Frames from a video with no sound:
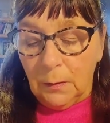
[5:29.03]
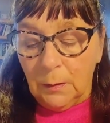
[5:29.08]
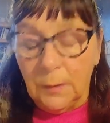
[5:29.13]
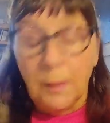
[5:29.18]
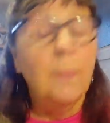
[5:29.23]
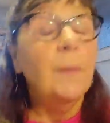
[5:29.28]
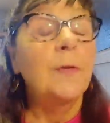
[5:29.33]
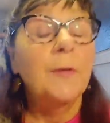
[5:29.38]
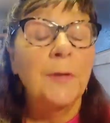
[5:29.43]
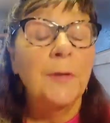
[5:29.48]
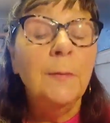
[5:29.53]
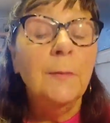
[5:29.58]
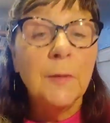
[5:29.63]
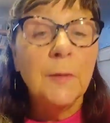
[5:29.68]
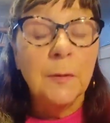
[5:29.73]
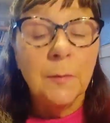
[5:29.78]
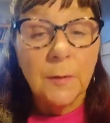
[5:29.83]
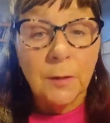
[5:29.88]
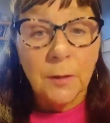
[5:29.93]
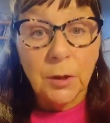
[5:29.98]

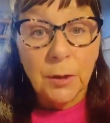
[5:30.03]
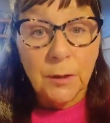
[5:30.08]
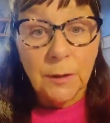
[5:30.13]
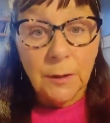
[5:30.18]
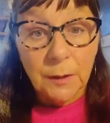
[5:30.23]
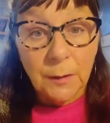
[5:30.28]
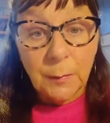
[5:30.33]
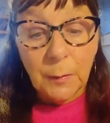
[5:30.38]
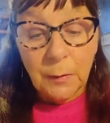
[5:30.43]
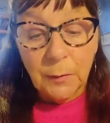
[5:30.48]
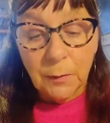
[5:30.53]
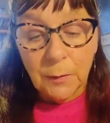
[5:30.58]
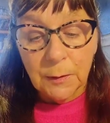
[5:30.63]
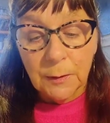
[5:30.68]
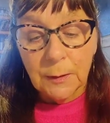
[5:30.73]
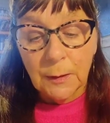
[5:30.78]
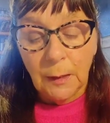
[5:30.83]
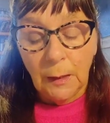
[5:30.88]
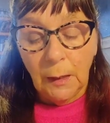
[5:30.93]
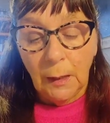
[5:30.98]
symptoms that she's
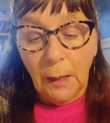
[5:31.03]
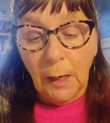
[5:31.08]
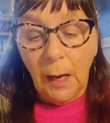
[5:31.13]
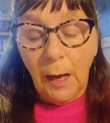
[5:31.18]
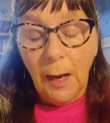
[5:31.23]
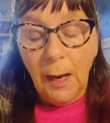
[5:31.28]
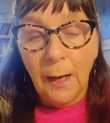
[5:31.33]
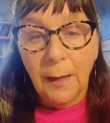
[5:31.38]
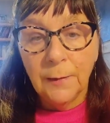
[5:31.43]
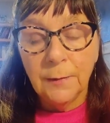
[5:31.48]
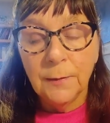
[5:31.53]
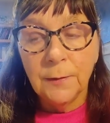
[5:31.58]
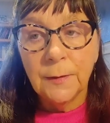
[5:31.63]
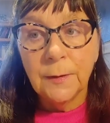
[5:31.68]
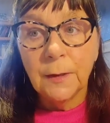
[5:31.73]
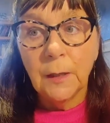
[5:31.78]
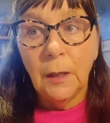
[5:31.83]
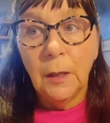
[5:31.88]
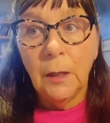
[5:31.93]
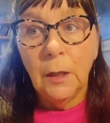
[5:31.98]
experiencing. And
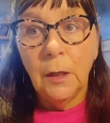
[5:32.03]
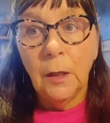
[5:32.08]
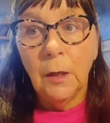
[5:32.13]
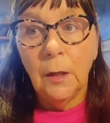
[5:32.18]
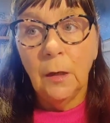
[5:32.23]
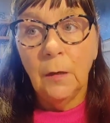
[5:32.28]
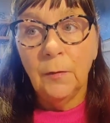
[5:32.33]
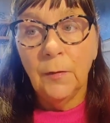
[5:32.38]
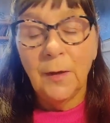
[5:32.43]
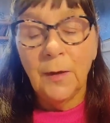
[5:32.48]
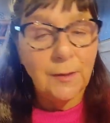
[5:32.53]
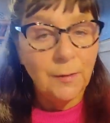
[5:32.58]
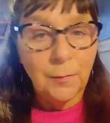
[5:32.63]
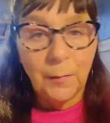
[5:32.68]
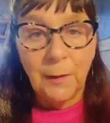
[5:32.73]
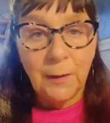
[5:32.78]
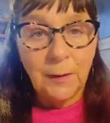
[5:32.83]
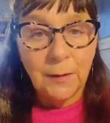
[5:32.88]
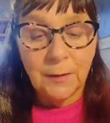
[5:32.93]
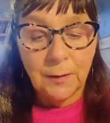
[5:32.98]
that's
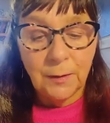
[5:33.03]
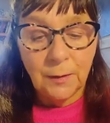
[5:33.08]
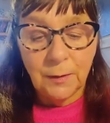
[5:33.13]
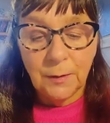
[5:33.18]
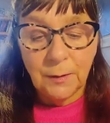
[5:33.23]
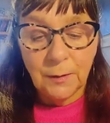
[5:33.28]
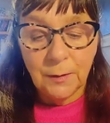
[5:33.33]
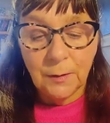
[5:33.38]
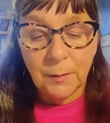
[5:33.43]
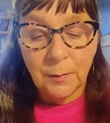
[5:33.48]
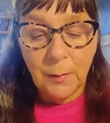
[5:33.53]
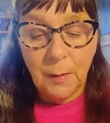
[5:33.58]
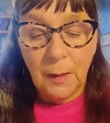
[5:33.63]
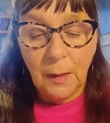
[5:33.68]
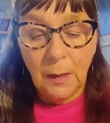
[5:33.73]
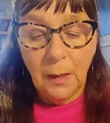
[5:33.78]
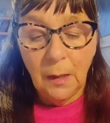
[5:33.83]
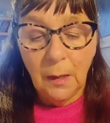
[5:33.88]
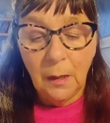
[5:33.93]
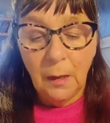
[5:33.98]
really exciting to
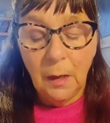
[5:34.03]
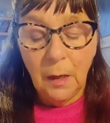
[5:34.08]
me.